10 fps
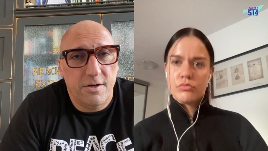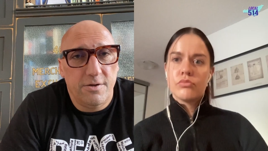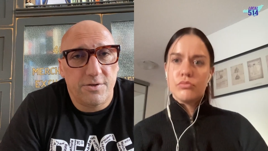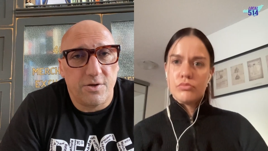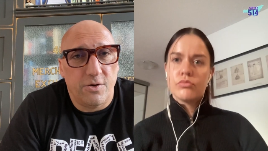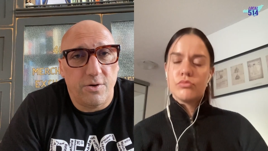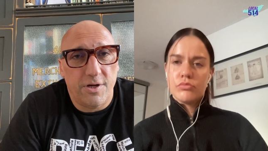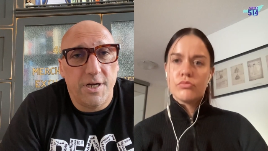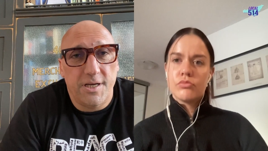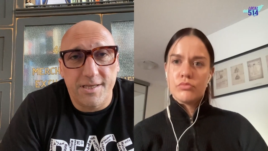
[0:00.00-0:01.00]
Speaker 1: So
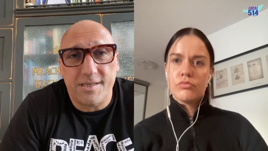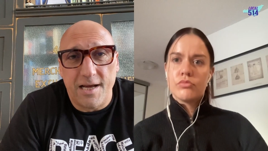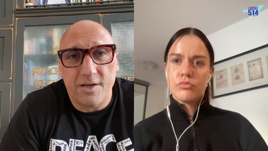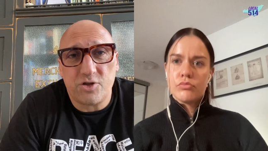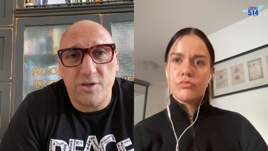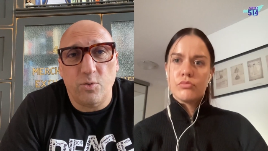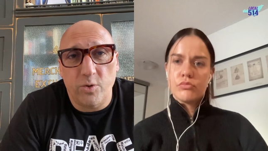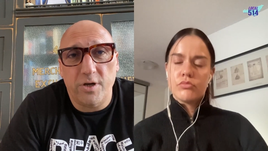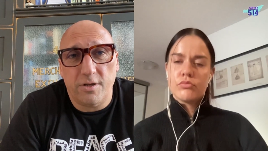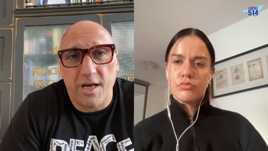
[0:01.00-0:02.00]
this actually
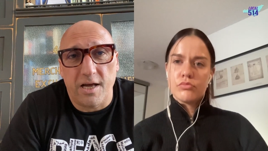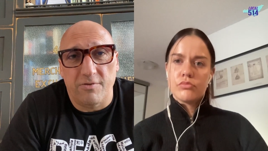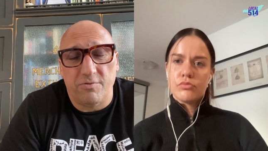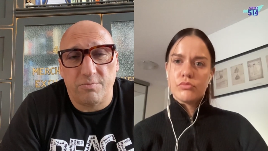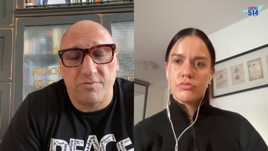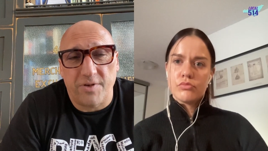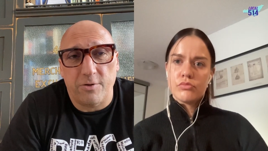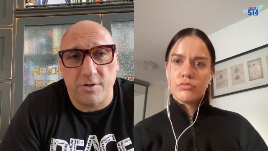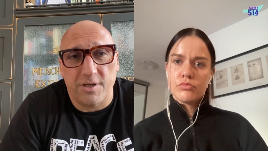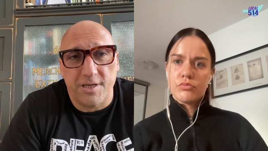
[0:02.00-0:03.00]
will have
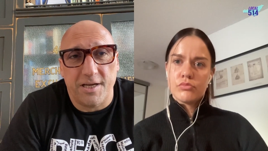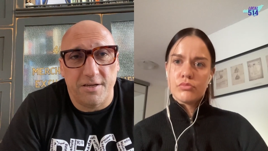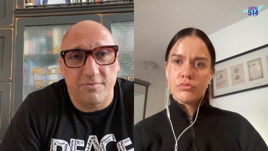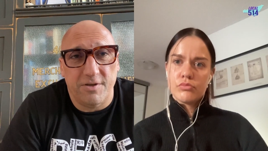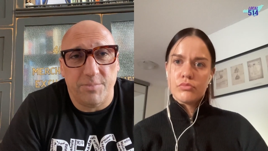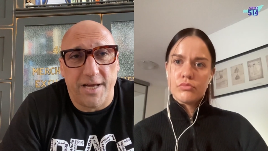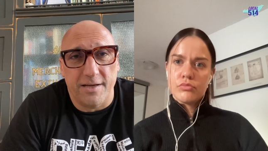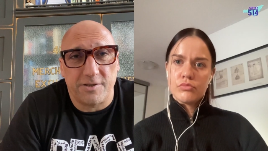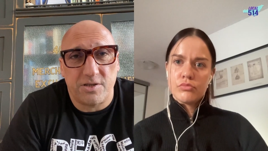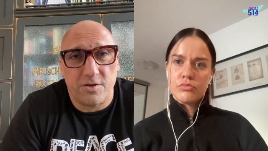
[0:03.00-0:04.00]
profoundly negative
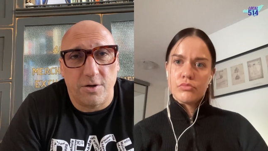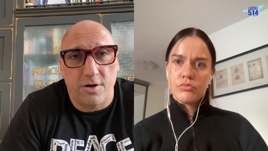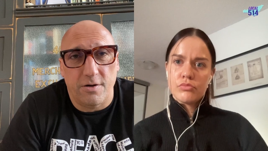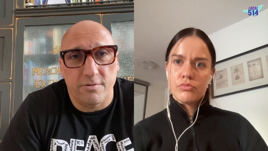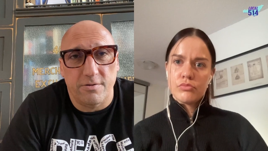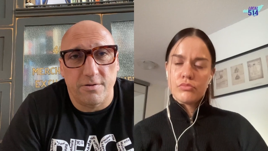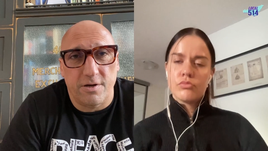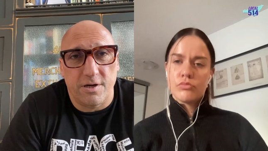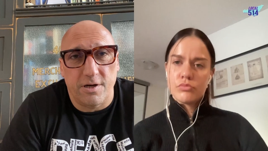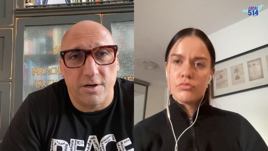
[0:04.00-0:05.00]
impacts on
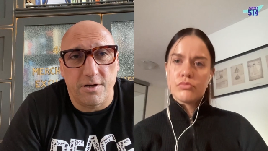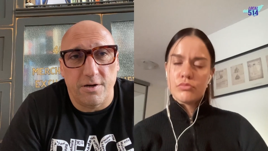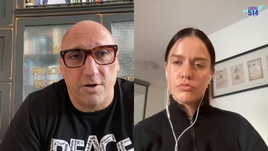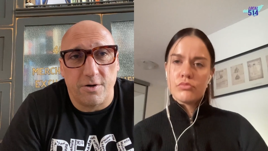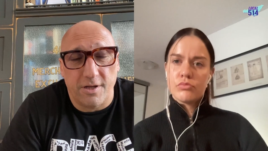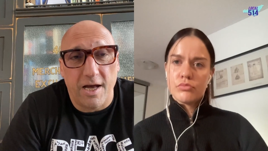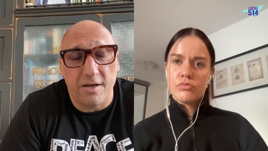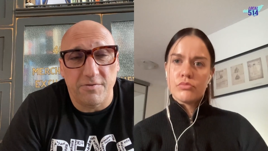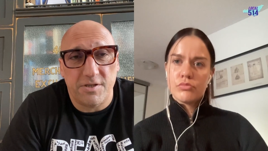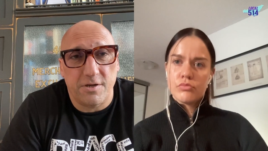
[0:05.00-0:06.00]
uh, our
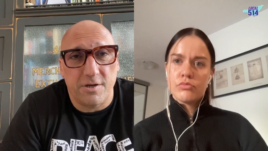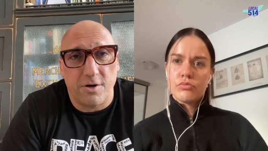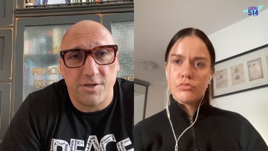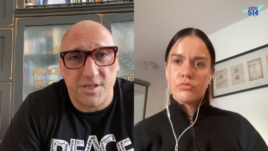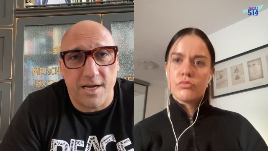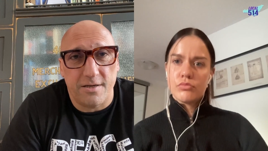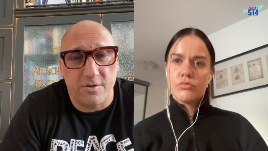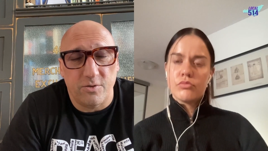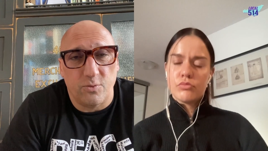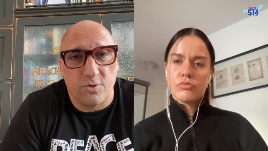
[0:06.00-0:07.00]
lives, our standing
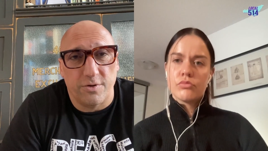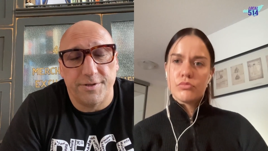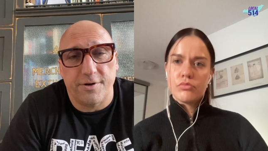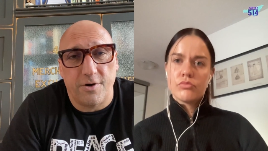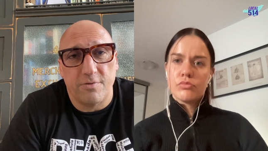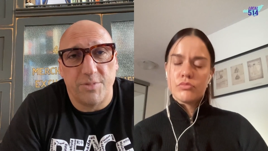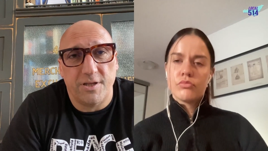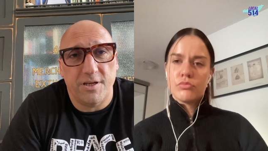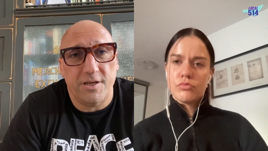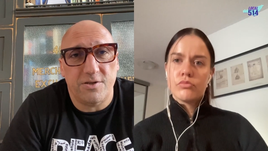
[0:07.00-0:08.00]
in the world, our
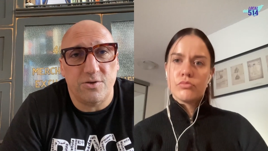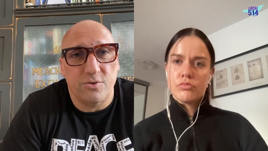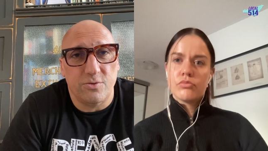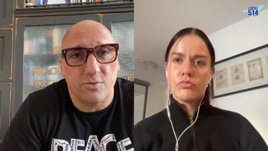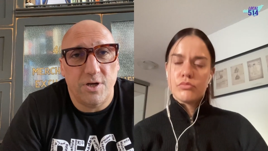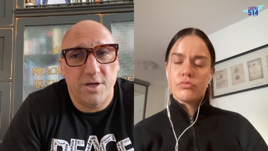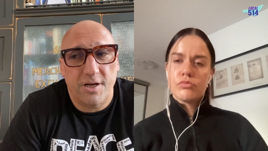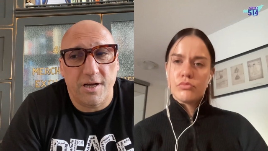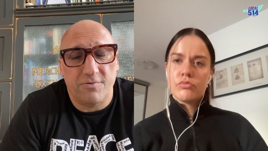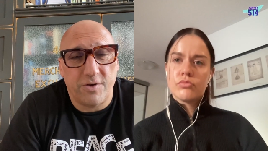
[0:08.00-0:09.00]
ability to
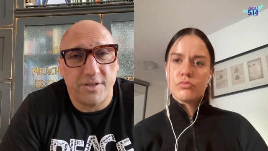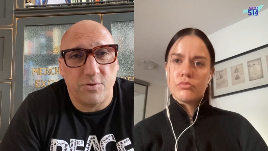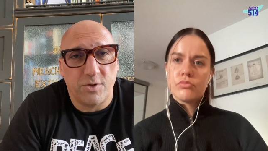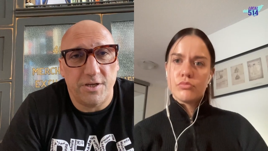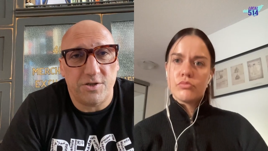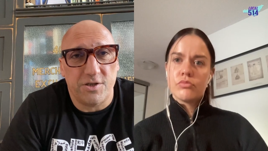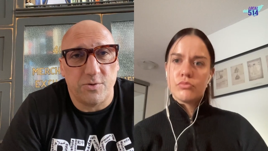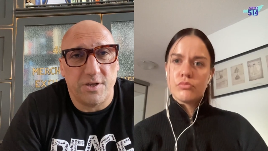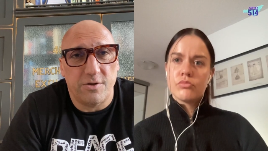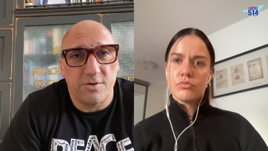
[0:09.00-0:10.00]
have friendly relations
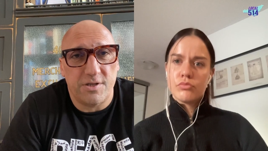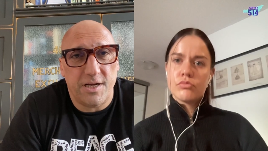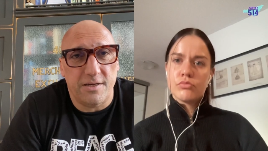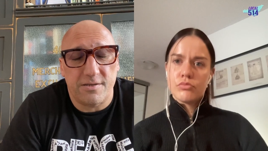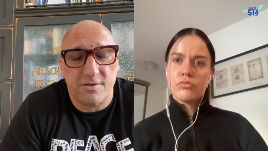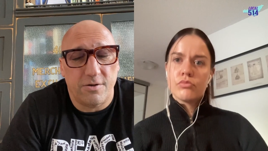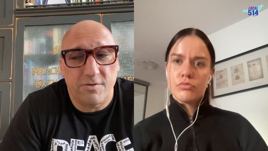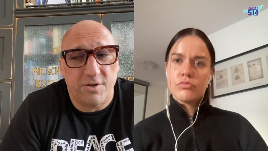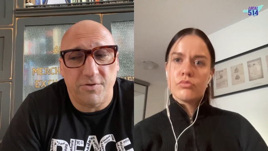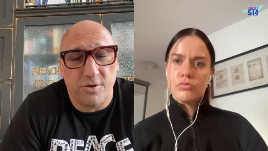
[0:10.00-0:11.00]
with other states. So
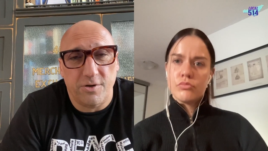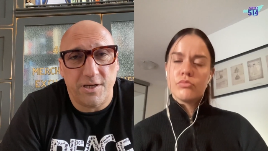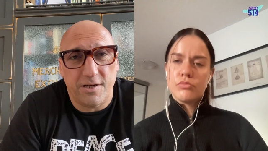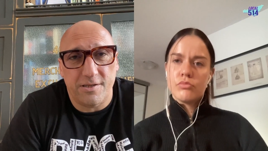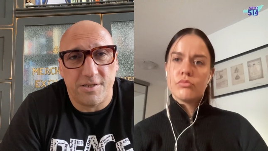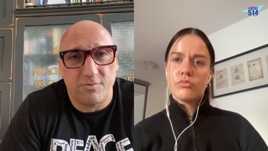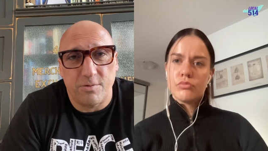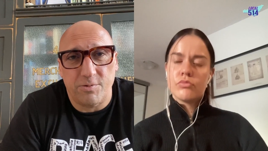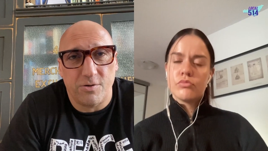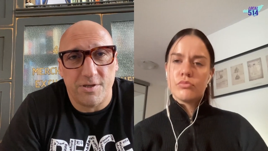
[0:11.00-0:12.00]
even if you're looking at this from
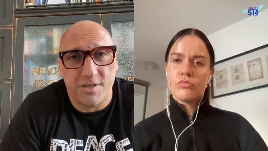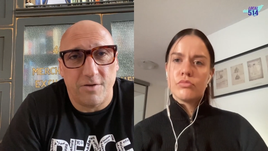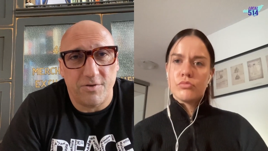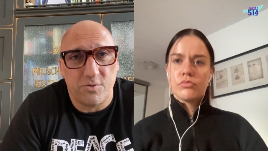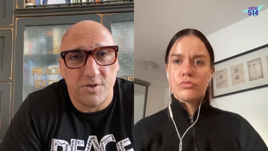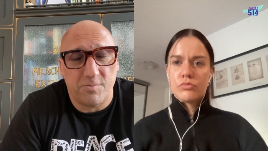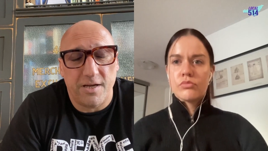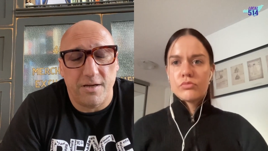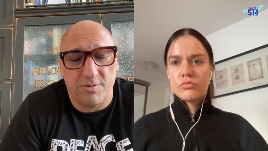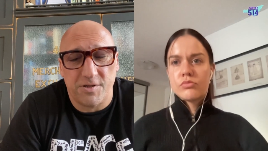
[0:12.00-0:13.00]
a purely selfish
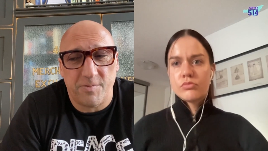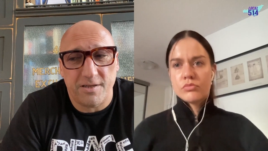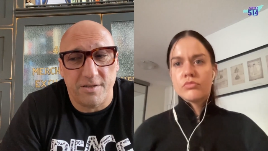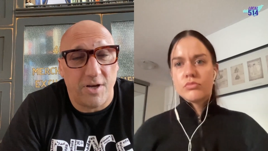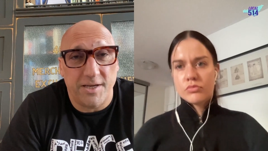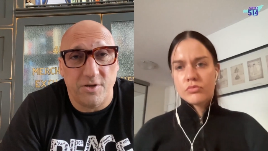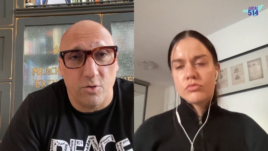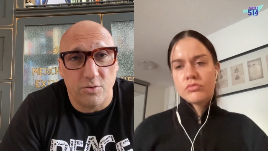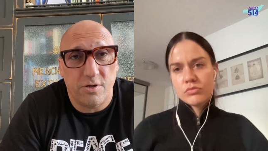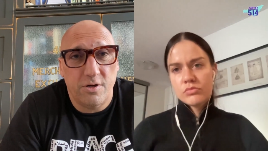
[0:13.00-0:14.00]
respect, perspective, I don't.